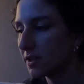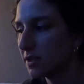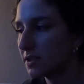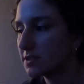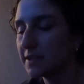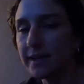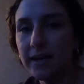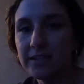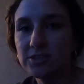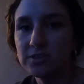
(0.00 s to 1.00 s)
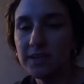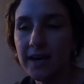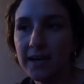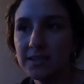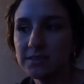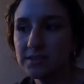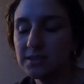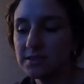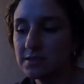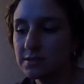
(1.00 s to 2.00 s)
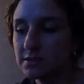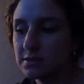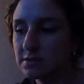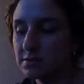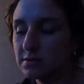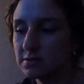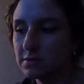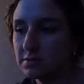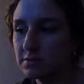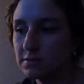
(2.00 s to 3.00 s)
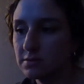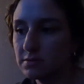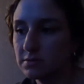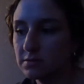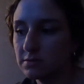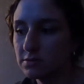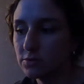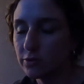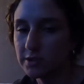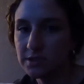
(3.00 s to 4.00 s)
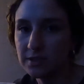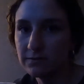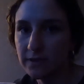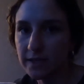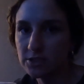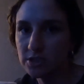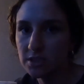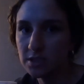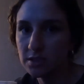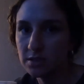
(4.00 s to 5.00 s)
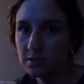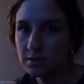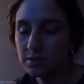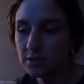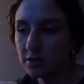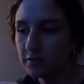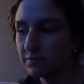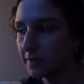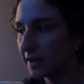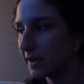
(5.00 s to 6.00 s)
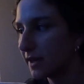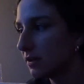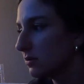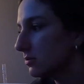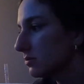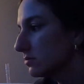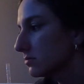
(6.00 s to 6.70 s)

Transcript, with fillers: and then the second exercise is dorsiflexion of my ankle.